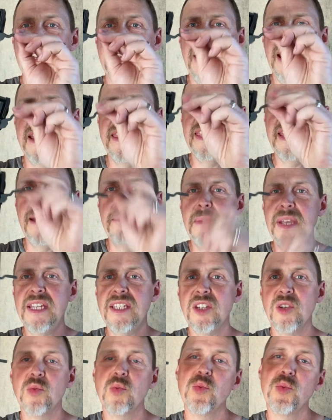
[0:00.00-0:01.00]
and that
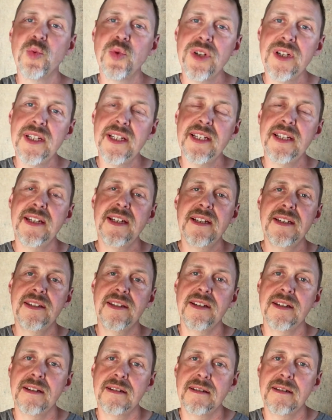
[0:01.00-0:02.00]
makes it really
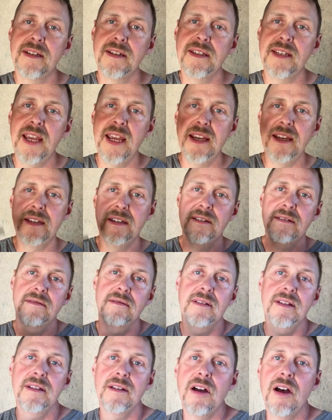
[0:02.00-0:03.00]
easy to take
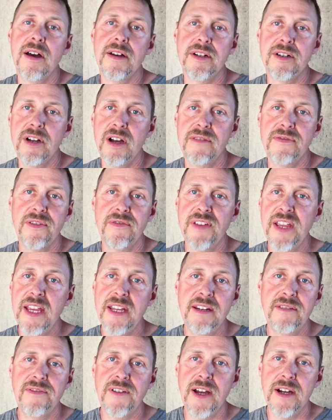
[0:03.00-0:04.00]
on and off of
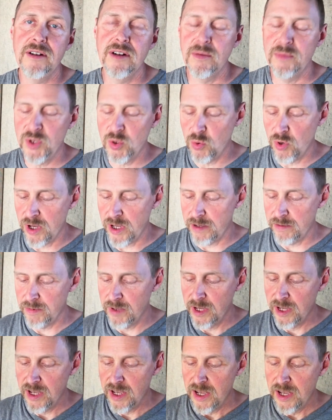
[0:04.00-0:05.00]
any firearm you want.
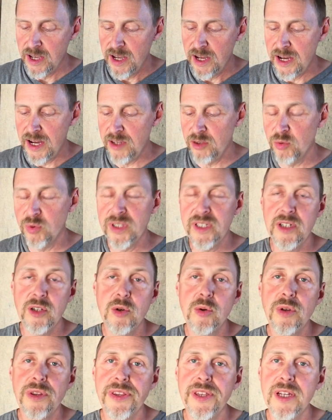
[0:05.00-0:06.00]
And the really
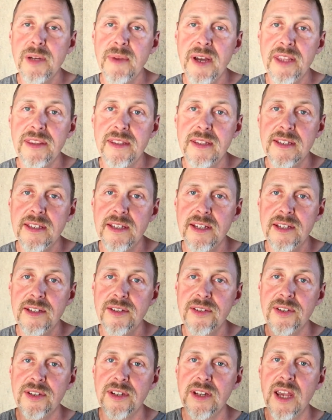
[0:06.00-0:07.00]
cool thing about this
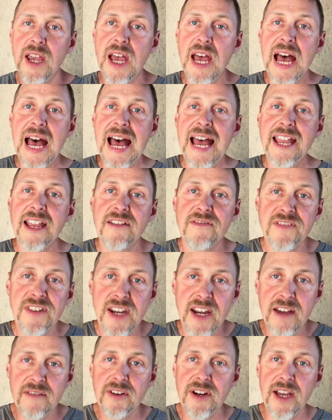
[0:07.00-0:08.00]
is I have
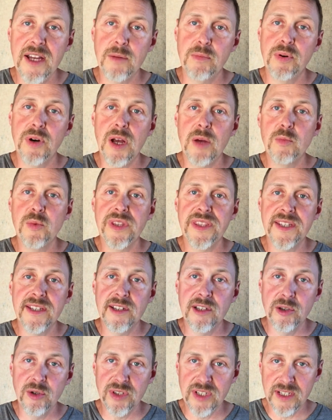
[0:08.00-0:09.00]
never had a problem with
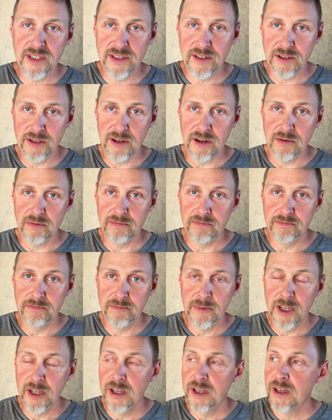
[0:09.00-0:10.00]
this losing zero.
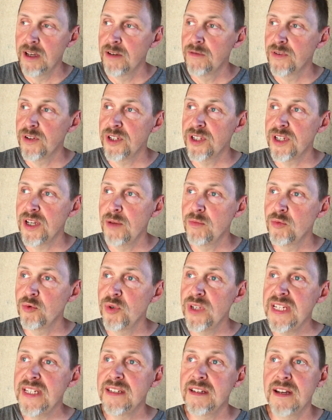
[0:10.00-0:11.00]
For some
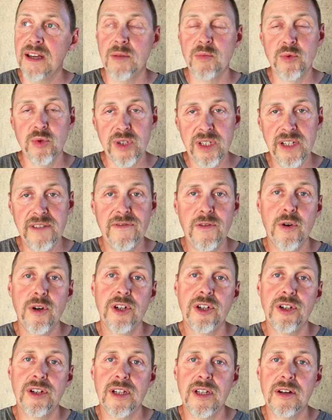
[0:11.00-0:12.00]
reason, I'm really
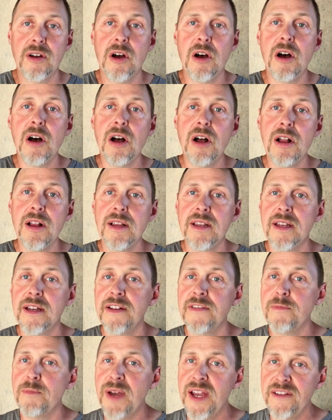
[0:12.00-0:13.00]
fortunate. All
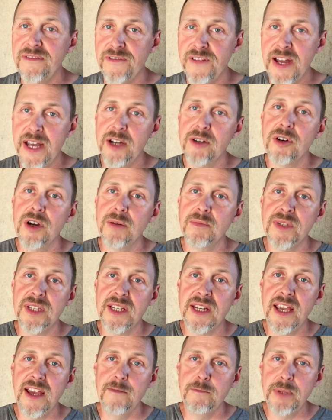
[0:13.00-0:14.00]
of my firearms
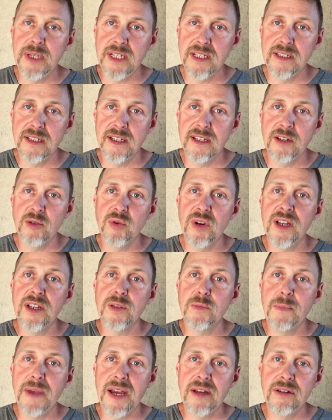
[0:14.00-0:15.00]
that have Picatinny
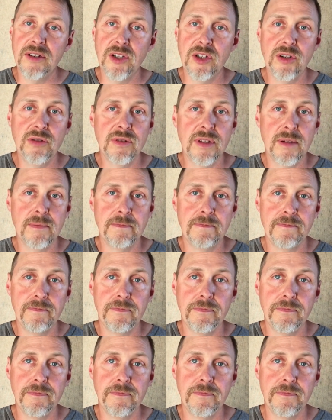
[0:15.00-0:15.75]
rails mounted to them